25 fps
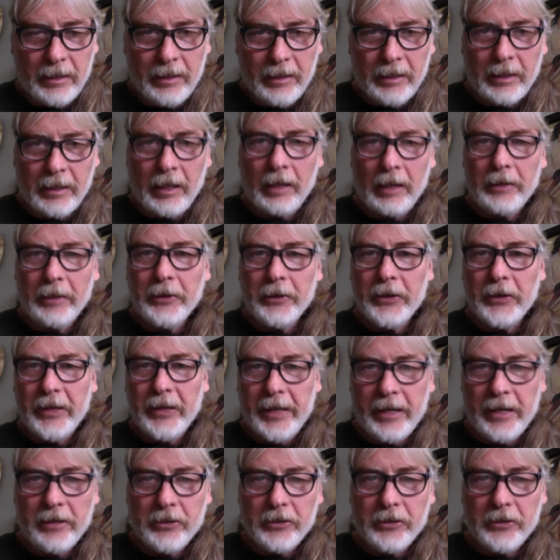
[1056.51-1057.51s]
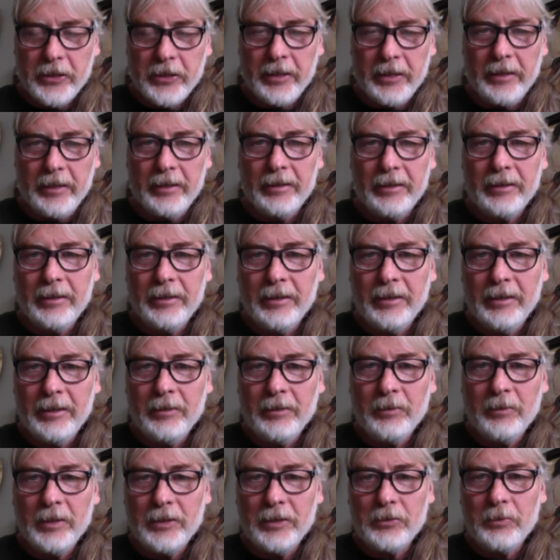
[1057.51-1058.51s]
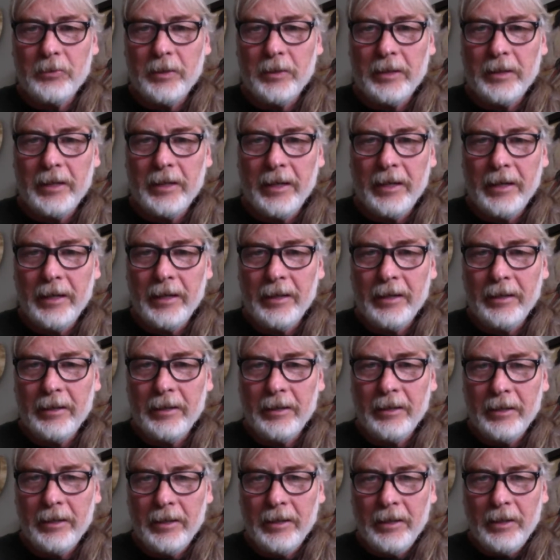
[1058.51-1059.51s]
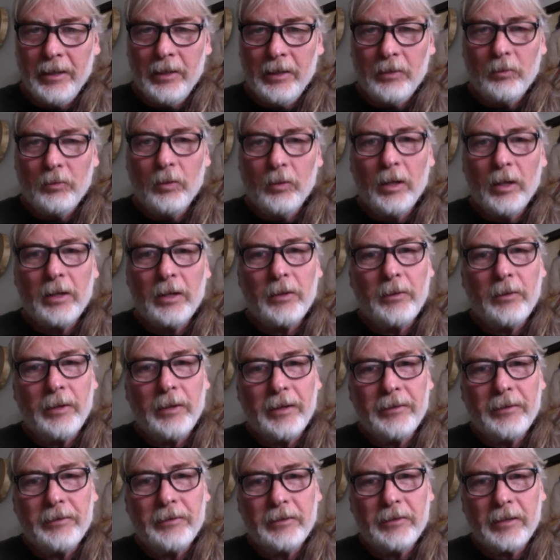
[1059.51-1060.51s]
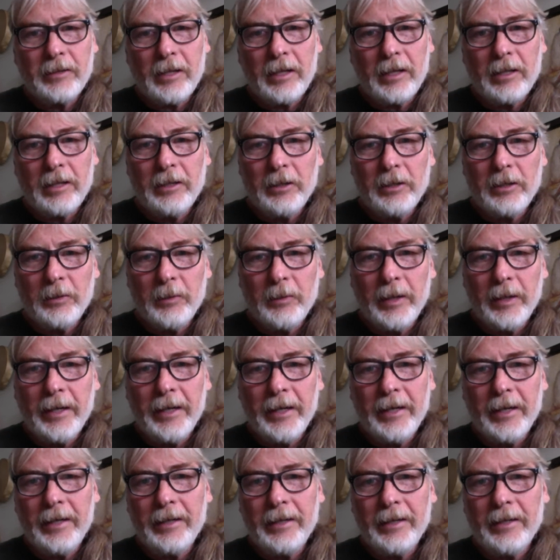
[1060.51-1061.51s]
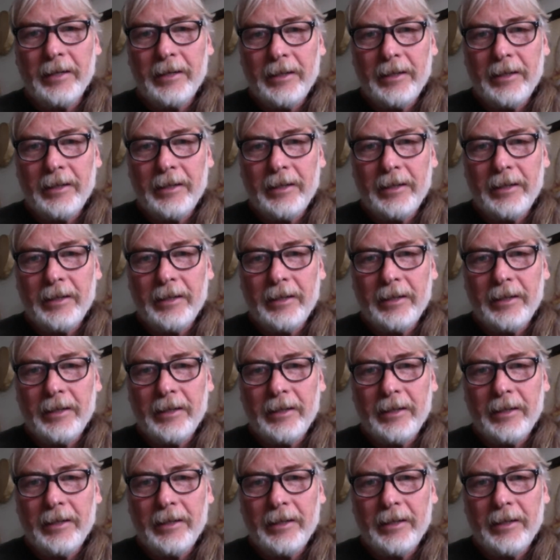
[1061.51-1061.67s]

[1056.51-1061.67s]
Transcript: a, clearing energy in which we can work with to clear away